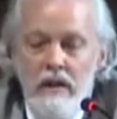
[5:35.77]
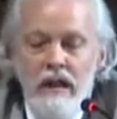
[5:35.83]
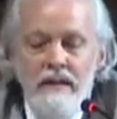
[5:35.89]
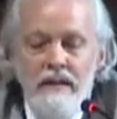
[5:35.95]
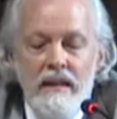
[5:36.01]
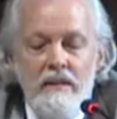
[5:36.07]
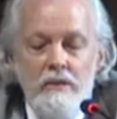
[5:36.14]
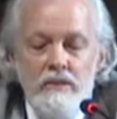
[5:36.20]

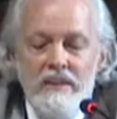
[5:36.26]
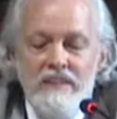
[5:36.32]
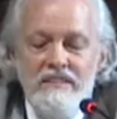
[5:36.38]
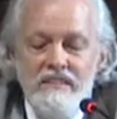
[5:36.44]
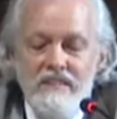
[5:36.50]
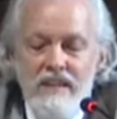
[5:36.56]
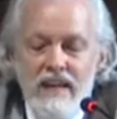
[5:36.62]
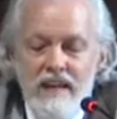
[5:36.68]
and that you
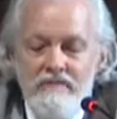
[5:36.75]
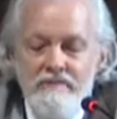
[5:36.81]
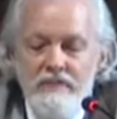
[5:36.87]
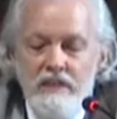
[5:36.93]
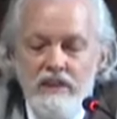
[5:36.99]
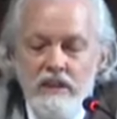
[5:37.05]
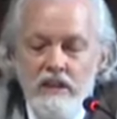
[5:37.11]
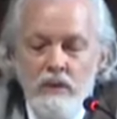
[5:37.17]
exert
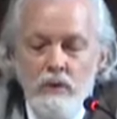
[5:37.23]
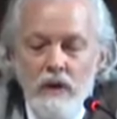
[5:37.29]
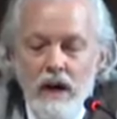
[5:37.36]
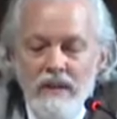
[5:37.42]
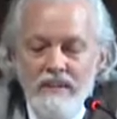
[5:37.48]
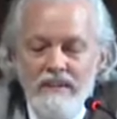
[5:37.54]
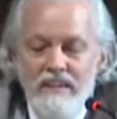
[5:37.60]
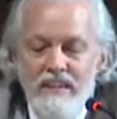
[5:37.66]
effort in
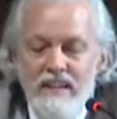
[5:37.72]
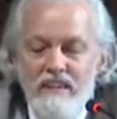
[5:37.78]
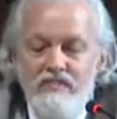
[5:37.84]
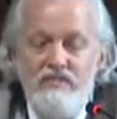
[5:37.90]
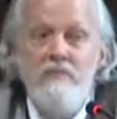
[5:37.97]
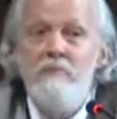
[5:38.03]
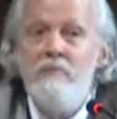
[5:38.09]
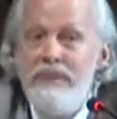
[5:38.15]
acquiring
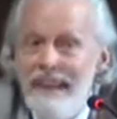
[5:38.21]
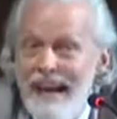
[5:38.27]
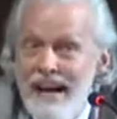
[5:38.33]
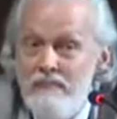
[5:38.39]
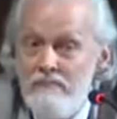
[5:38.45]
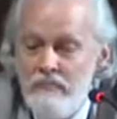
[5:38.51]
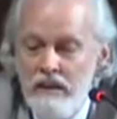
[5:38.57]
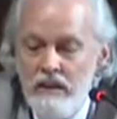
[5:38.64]
things from
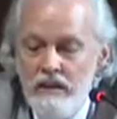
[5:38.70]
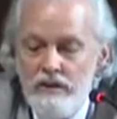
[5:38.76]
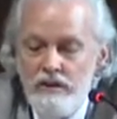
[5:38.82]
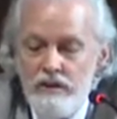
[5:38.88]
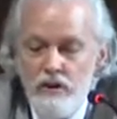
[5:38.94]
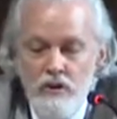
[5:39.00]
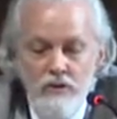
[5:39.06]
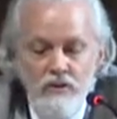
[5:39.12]
them
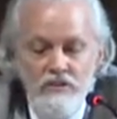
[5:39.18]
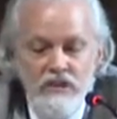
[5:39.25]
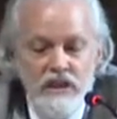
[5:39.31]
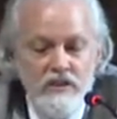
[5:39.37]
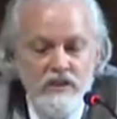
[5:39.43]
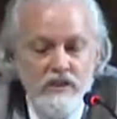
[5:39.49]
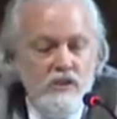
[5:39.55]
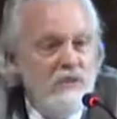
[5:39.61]
shows
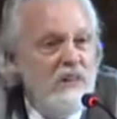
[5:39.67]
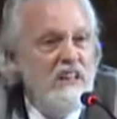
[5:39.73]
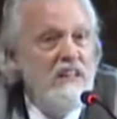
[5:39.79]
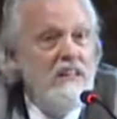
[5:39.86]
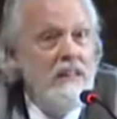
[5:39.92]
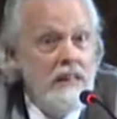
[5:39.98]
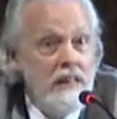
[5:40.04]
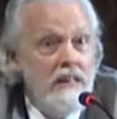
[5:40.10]
that you
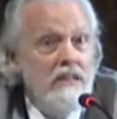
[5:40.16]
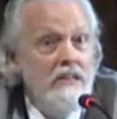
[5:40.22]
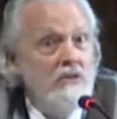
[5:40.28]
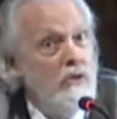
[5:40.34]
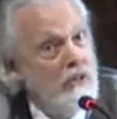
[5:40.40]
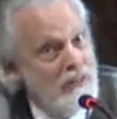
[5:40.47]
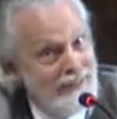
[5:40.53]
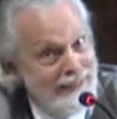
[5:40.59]
are needy
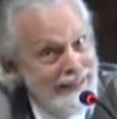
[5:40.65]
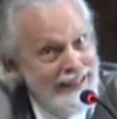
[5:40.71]
toward